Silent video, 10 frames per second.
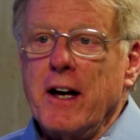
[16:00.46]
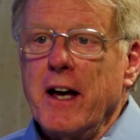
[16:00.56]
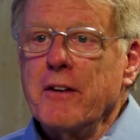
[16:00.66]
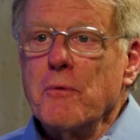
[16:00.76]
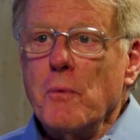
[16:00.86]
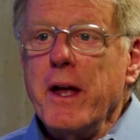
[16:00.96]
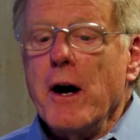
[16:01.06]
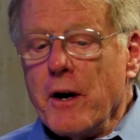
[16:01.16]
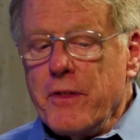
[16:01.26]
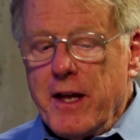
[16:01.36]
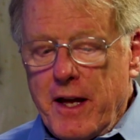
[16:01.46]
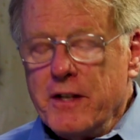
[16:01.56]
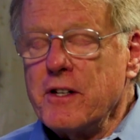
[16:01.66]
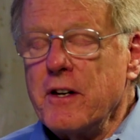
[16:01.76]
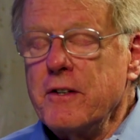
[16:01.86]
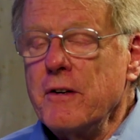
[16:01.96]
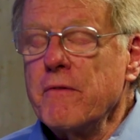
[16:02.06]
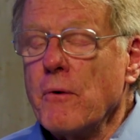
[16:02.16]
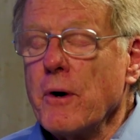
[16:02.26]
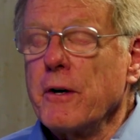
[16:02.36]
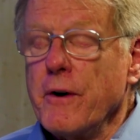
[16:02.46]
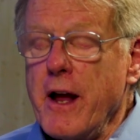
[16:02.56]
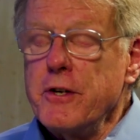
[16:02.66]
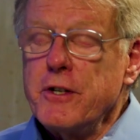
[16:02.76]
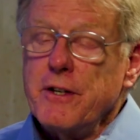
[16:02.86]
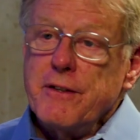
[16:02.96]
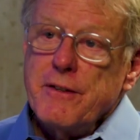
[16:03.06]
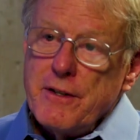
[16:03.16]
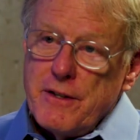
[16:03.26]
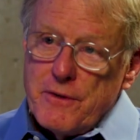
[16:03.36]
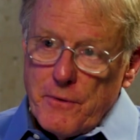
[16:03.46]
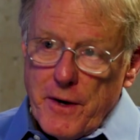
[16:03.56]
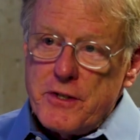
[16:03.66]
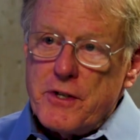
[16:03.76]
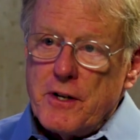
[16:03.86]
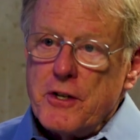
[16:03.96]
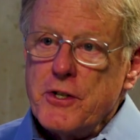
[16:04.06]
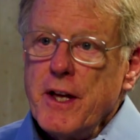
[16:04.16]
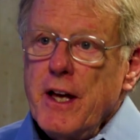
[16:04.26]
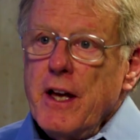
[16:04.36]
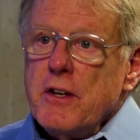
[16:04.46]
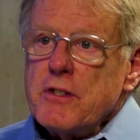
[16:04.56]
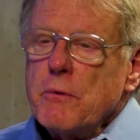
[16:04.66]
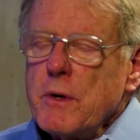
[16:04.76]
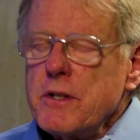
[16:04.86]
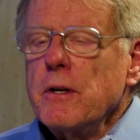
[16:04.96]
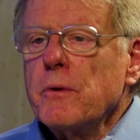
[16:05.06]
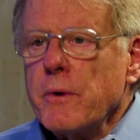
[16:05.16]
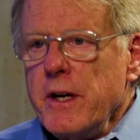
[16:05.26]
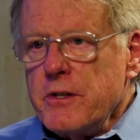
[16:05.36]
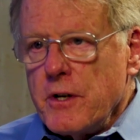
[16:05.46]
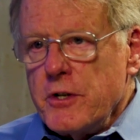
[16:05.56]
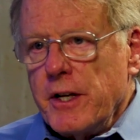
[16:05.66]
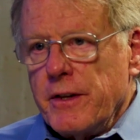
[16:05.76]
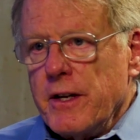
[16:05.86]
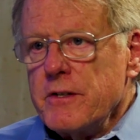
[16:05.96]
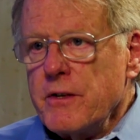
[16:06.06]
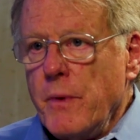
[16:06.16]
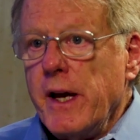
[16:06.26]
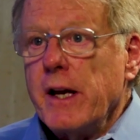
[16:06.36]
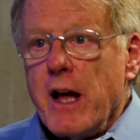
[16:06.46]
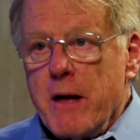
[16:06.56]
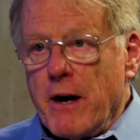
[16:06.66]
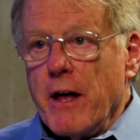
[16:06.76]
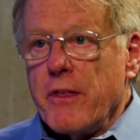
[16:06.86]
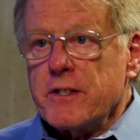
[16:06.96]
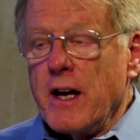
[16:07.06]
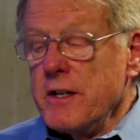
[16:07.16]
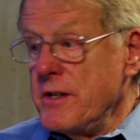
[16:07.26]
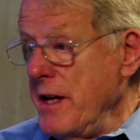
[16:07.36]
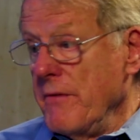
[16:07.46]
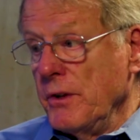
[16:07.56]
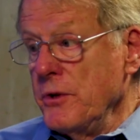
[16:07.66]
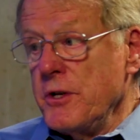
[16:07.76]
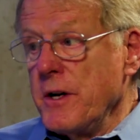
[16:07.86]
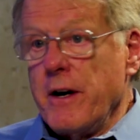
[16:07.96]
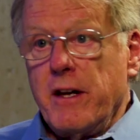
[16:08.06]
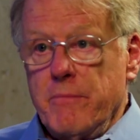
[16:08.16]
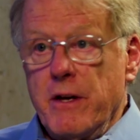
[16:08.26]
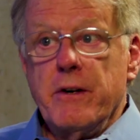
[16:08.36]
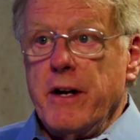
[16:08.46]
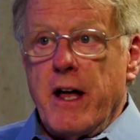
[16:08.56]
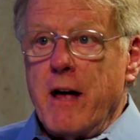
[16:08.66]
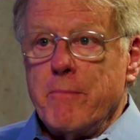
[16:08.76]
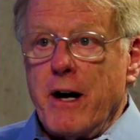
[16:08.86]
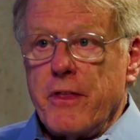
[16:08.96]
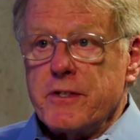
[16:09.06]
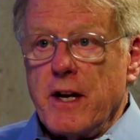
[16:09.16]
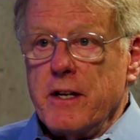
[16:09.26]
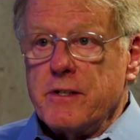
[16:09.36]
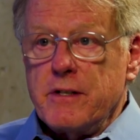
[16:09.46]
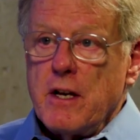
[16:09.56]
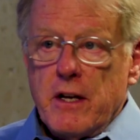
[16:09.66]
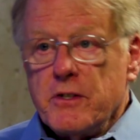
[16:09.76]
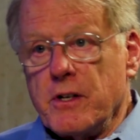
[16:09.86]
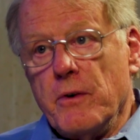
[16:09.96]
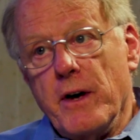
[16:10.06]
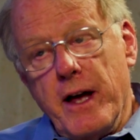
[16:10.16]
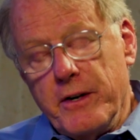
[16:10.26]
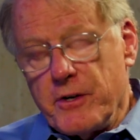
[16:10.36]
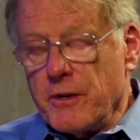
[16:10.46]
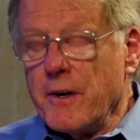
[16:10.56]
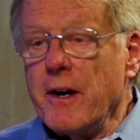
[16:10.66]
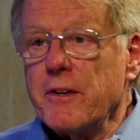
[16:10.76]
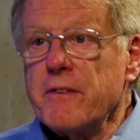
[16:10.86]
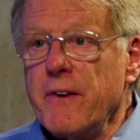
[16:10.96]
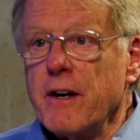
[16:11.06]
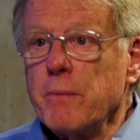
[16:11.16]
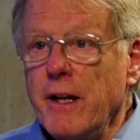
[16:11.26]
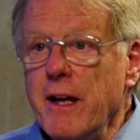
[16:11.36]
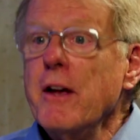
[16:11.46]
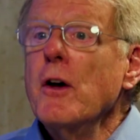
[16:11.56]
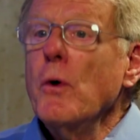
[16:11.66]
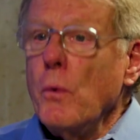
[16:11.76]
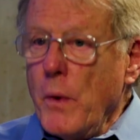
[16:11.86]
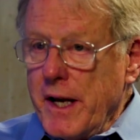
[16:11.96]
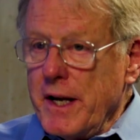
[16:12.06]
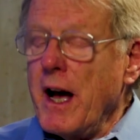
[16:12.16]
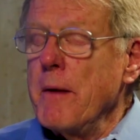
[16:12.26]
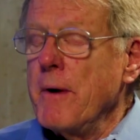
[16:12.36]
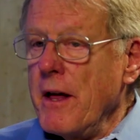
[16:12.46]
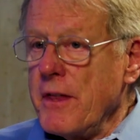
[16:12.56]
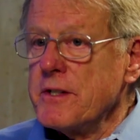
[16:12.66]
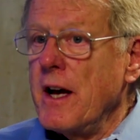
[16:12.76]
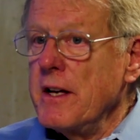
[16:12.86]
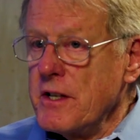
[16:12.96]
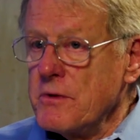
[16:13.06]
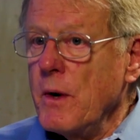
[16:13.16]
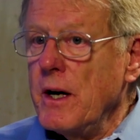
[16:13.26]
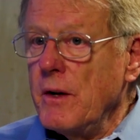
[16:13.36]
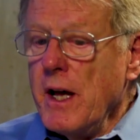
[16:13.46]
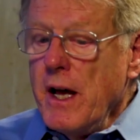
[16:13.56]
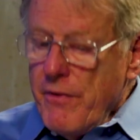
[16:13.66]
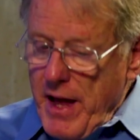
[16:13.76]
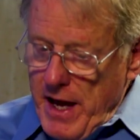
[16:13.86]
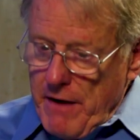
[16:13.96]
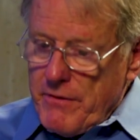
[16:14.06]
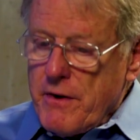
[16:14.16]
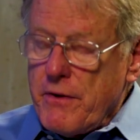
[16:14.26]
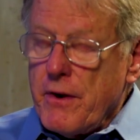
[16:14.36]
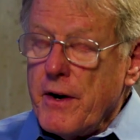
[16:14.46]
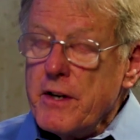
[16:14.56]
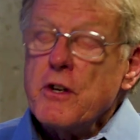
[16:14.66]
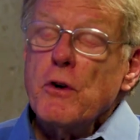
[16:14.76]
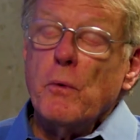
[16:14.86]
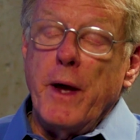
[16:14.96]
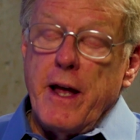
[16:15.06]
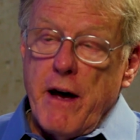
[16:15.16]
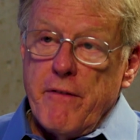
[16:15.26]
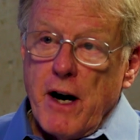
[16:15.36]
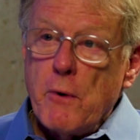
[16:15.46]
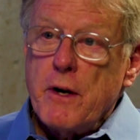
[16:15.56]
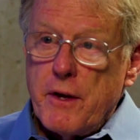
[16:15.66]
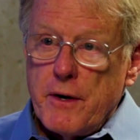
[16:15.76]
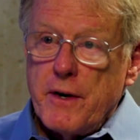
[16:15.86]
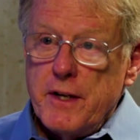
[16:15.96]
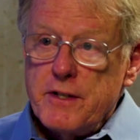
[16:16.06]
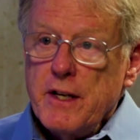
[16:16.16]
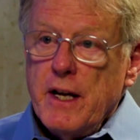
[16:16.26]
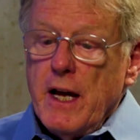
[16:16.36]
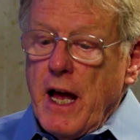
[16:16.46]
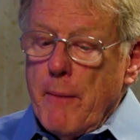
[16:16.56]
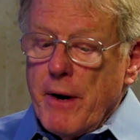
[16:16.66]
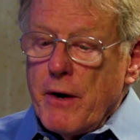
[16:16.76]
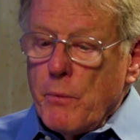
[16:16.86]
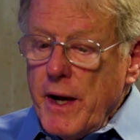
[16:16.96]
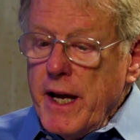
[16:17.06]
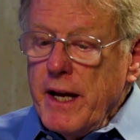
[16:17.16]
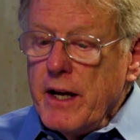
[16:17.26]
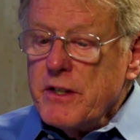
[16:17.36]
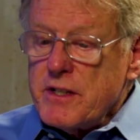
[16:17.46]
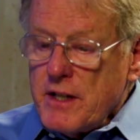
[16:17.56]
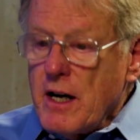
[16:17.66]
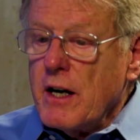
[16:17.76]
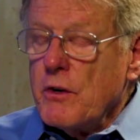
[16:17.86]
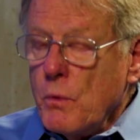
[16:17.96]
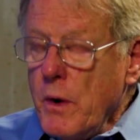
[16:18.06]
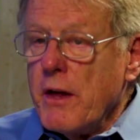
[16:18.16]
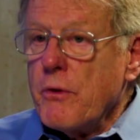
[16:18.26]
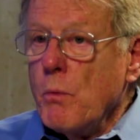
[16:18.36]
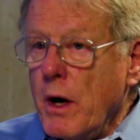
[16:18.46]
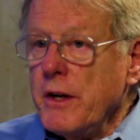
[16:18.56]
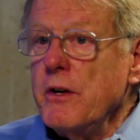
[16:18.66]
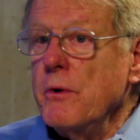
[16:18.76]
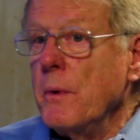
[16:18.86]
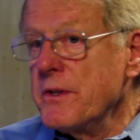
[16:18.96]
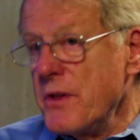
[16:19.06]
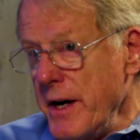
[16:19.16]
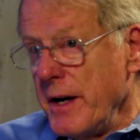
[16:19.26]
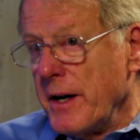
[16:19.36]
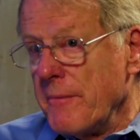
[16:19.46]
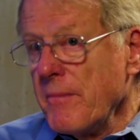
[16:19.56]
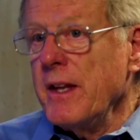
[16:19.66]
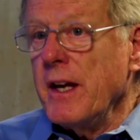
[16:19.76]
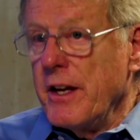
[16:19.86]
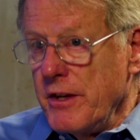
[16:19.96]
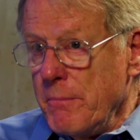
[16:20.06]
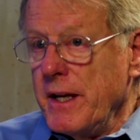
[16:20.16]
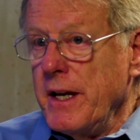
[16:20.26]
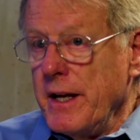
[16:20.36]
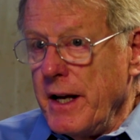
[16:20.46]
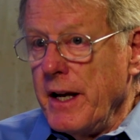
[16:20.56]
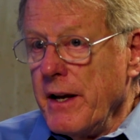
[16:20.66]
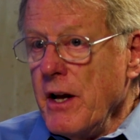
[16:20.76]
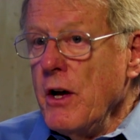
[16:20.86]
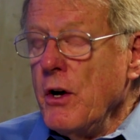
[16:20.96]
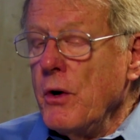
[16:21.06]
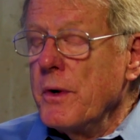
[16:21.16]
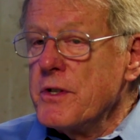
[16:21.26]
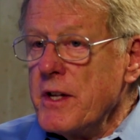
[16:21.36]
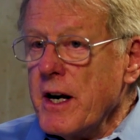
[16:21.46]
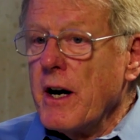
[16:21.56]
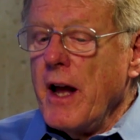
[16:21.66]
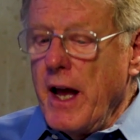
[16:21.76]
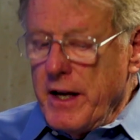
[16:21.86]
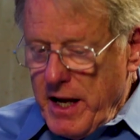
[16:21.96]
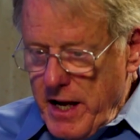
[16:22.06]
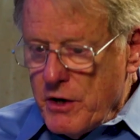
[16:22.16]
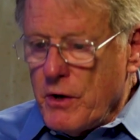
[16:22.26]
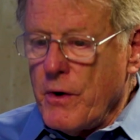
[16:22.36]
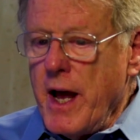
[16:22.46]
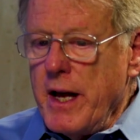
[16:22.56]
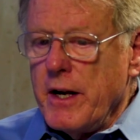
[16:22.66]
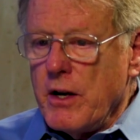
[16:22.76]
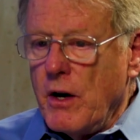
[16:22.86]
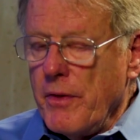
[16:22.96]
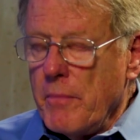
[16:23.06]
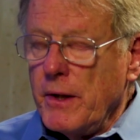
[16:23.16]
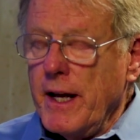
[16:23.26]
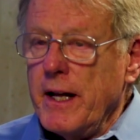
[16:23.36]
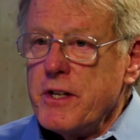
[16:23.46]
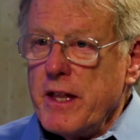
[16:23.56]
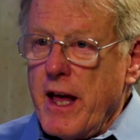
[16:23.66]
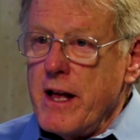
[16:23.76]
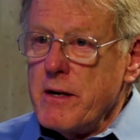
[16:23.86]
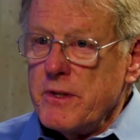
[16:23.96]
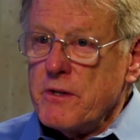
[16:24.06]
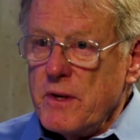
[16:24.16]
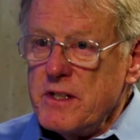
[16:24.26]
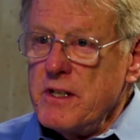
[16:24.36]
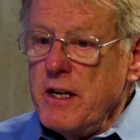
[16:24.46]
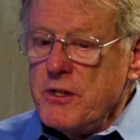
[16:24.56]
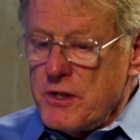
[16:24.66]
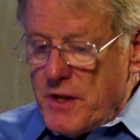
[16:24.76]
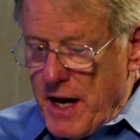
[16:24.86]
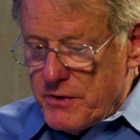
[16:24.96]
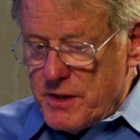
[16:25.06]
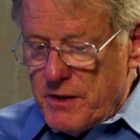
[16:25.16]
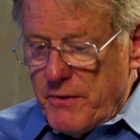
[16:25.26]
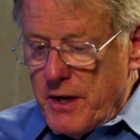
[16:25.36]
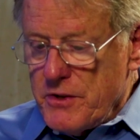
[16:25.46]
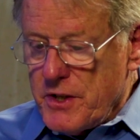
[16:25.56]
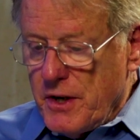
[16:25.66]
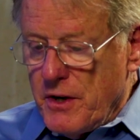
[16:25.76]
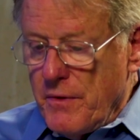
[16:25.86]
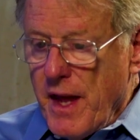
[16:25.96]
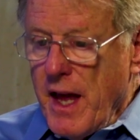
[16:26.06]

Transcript: side, we are the Institute for Creation research. So we're still researching this. We can hypothesize, the evolutionary mm-hmm. community hypothesizes. So, hey, turnaround's fair play. We can hypothesize as well. They have their theories, we have our theories. But we start with one who was there in the beginning who was there and he created all the plants and the animals that we see just thousands of years ago.